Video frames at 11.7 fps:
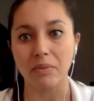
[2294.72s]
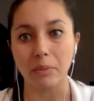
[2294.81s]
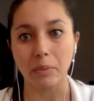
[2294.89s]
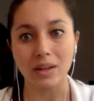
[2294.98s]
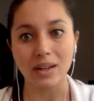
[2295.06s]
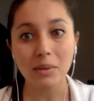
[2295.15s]

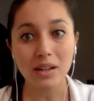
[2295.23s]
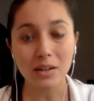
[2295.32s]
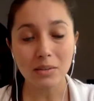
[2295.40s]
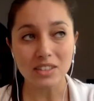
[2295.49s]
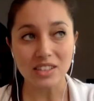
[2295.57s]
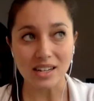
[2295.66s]
when they
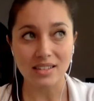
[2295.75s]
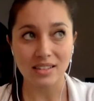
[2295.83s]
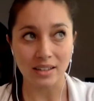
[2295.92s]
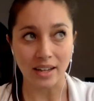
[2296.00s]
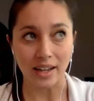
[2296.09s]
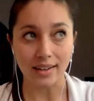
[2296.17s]
become jealous
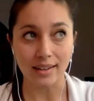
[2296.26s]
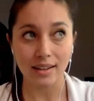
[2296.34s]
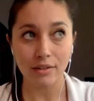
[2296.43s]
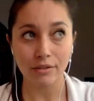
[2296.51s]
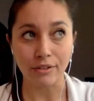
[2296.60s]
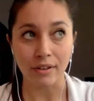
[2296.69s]
and negative,